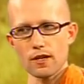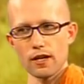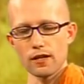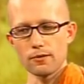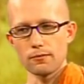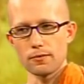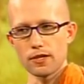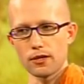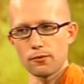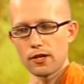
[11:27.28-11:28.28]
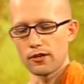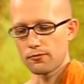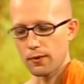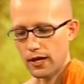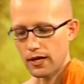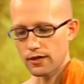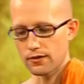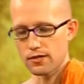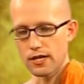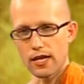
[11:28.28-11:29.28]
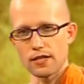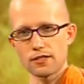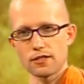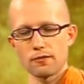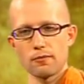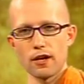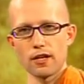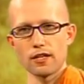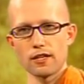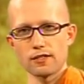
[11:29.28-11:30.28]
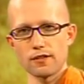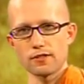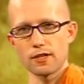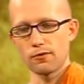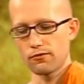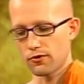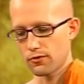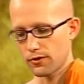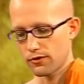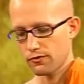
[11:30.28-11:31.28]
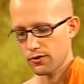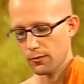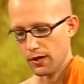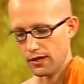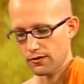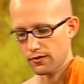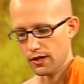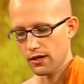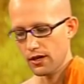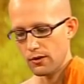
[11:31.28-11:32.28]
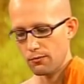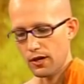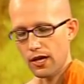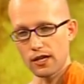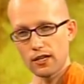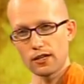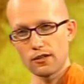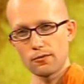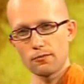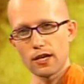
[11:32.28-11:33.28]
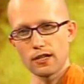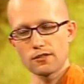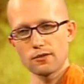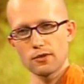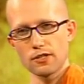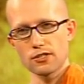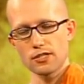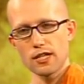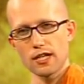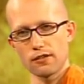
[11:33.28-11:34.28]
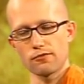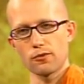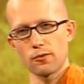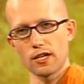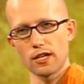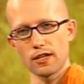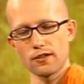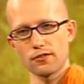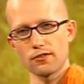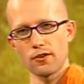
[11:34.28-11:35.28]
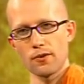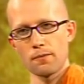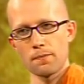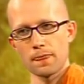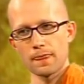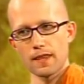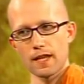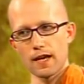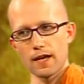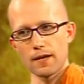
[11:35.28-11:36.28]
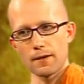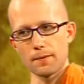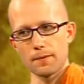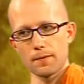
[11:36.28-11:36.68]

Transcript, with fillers: uh, being aware of pains and aches in the body. As I've said before, when you feel pain, say, pain, pain, simply seeing it for what it is. Uh,